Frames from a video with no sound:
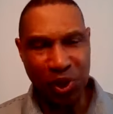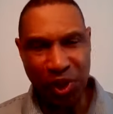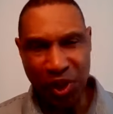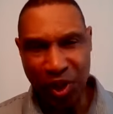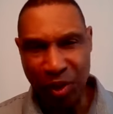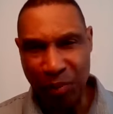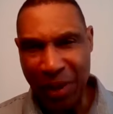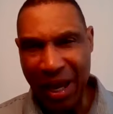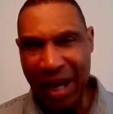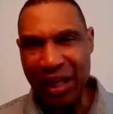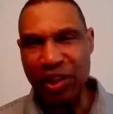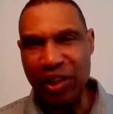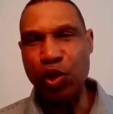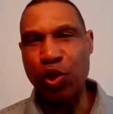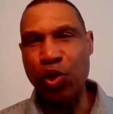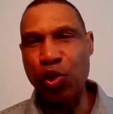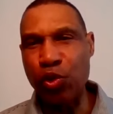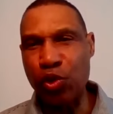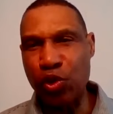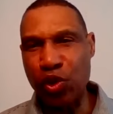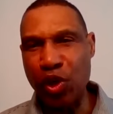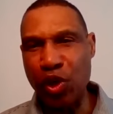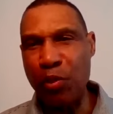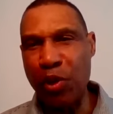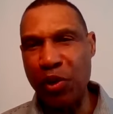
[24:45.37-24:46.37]
you know,
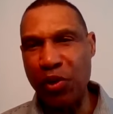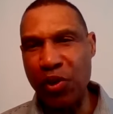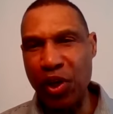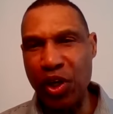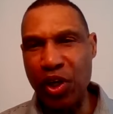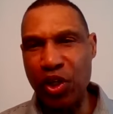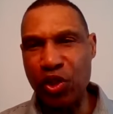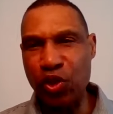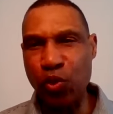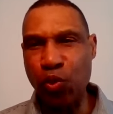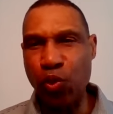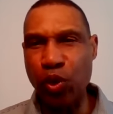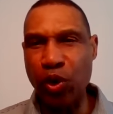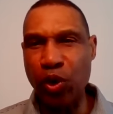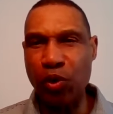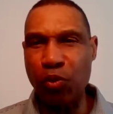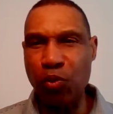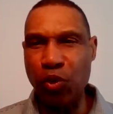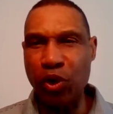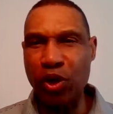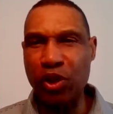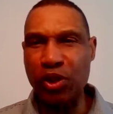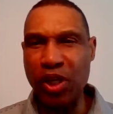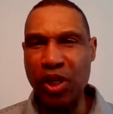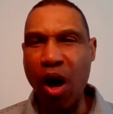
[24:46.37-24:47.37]
execute some of the things that
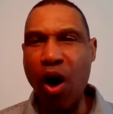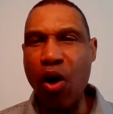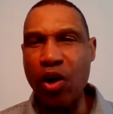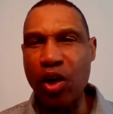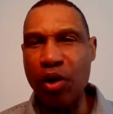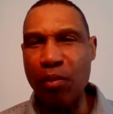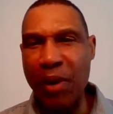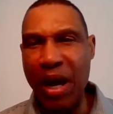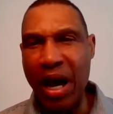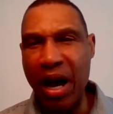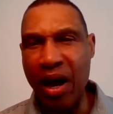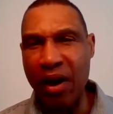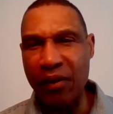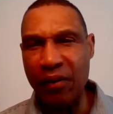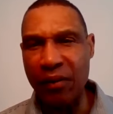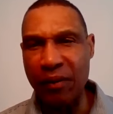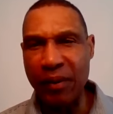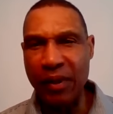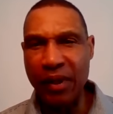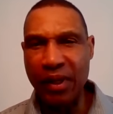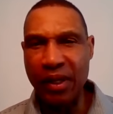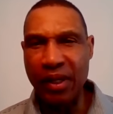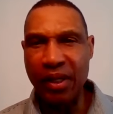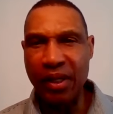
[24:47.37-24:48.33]
we're talking about